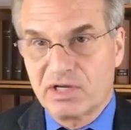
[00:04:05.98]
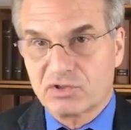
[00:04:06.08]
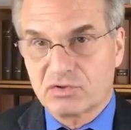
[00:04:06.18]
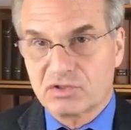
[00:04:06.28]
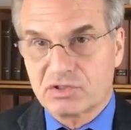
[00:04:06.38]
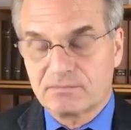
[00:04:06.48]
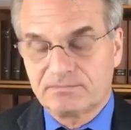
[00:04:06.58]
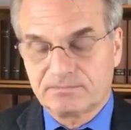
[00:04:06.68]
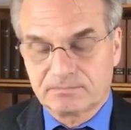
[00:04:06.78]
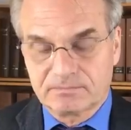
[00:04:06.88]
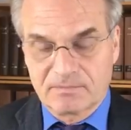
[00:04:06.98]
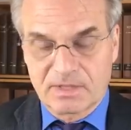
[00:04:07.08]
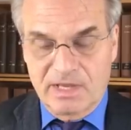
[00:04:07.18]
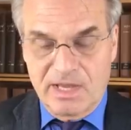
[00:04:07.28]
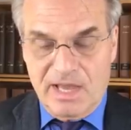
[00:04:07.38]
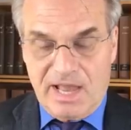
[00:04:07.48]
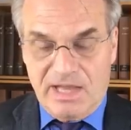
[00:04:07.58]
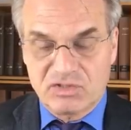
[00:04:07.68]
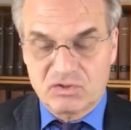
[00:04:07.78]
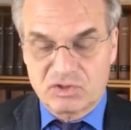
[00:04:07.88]
measures.
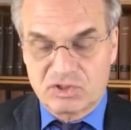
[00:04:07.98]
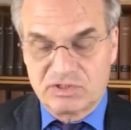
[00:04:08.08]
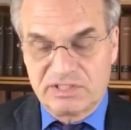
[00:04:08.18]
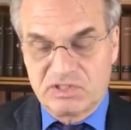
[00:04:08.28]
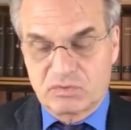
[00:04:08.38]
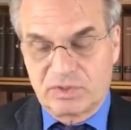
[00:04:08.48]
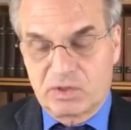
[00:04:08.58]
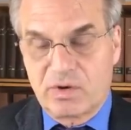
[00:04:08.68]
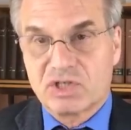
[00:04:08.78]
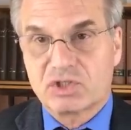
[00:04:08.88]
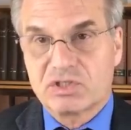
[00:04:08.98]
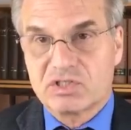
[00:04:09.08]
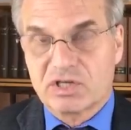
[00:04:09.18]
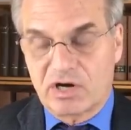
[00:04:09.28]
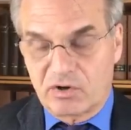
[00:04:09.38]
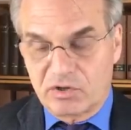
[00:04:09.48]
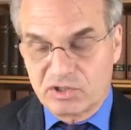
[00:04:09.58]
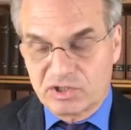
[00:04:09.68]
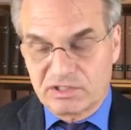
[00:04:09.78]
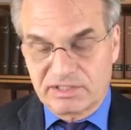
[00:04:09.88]
Answers to these 3 questions are
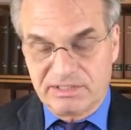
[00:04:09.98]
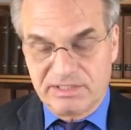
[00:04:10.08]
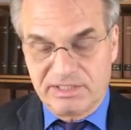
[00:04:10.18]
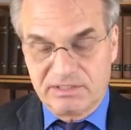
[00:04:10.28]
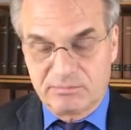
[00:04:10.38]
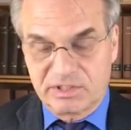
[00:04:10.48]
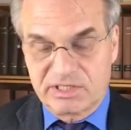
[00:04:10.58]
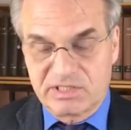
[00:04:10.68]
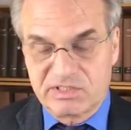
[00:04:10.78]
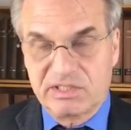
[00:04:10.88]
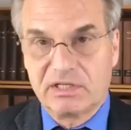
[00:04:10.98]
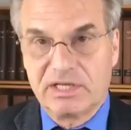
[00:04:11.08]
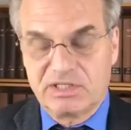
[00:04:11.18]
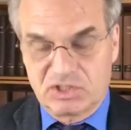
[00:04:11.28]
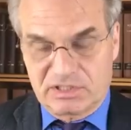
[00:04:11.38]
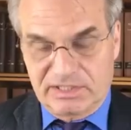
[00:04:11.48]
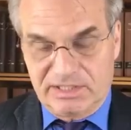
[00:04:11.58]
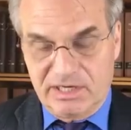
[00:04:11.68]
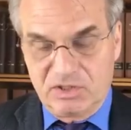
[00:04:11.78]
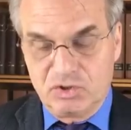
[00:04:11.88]
urgently needed because the
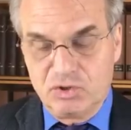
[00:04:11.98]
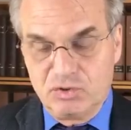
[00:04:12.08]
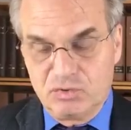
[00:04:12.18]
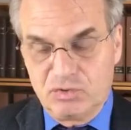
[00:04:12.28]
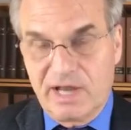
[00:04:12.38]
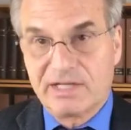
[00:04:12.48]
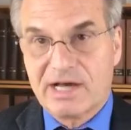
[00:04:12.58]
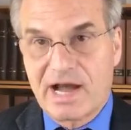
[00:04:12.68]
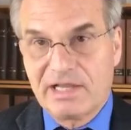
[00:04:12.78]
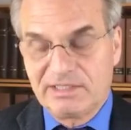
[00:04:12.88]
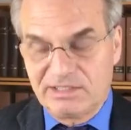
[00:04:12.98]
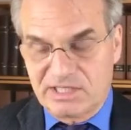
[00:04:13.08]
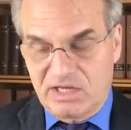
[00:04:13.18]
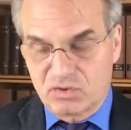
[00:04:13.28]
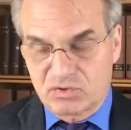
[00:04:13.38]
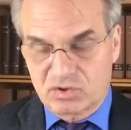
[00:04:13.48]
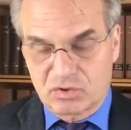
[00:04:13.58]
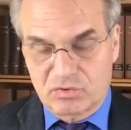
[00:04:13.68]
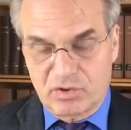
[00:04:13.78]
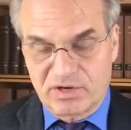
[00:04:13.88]
allegedly new and highly dangerous
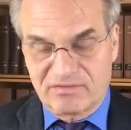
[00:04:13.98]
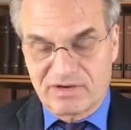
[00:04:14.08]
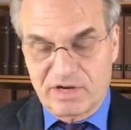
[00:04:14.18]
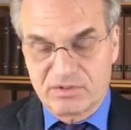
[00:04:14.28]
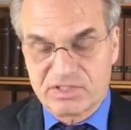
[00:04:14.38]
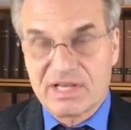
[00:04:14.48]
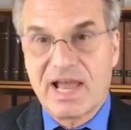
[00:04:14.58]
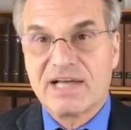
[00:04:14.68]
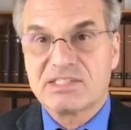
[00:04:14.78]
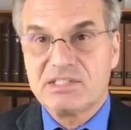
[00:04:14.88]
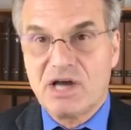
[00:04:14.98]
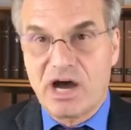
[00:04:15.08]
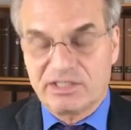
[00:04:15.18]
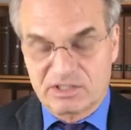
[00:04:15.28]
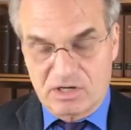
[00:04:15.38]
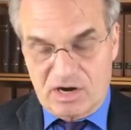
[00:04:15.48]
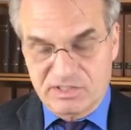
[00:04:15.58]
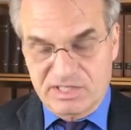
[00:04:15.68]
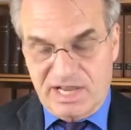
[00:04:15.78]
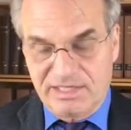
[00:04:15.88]
coronavirus has not
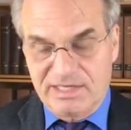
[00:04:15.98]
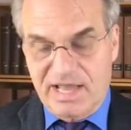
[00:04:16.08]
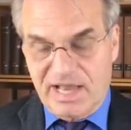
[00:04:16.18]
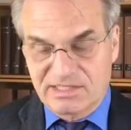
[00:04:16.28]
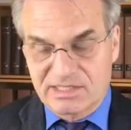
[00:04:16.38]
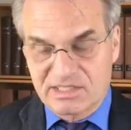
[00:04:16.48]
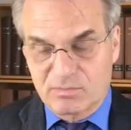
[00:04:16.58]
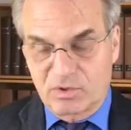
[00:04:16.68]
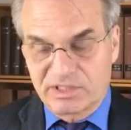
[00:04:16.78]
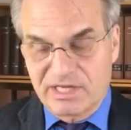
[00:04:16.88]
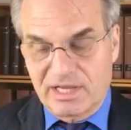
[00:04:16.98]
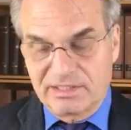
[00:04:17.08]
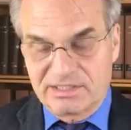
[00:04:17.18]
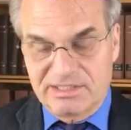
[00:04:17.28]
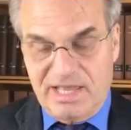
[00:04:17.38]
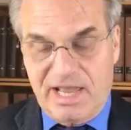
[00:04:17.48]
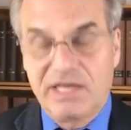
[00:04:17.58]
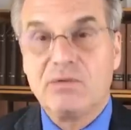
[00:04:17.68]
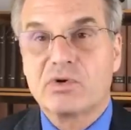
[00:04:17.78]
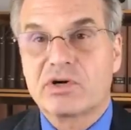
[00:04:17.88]
caused any excess mortality
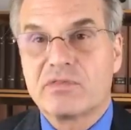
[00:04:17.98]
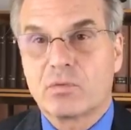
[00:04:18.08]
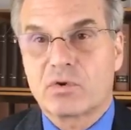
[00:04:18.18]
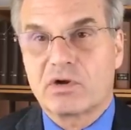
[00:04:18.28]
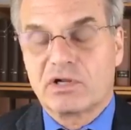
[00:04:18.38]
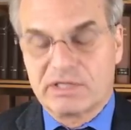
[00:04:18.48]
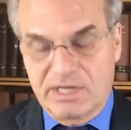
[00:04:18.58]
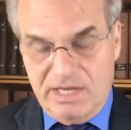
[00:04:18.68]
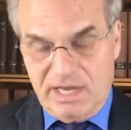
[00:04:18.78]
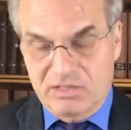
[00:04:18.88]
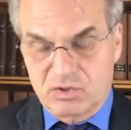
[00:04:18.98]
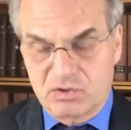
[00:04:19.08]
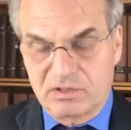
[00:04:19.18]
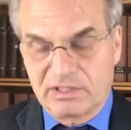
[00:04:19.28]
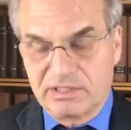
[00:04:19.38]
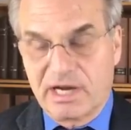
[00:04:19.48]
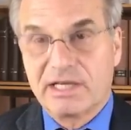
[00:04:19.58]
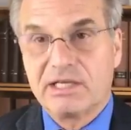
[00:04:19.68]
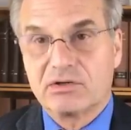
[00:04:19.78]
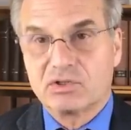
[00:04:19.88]
anywhere in the world, and certainly not
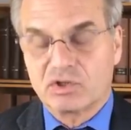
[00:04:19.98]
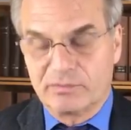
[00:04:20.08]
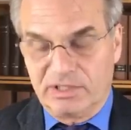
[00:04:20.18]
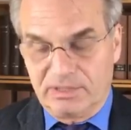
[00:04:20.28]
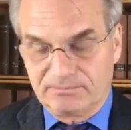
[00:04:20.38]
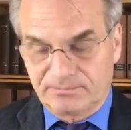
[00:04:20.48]
here in Germany.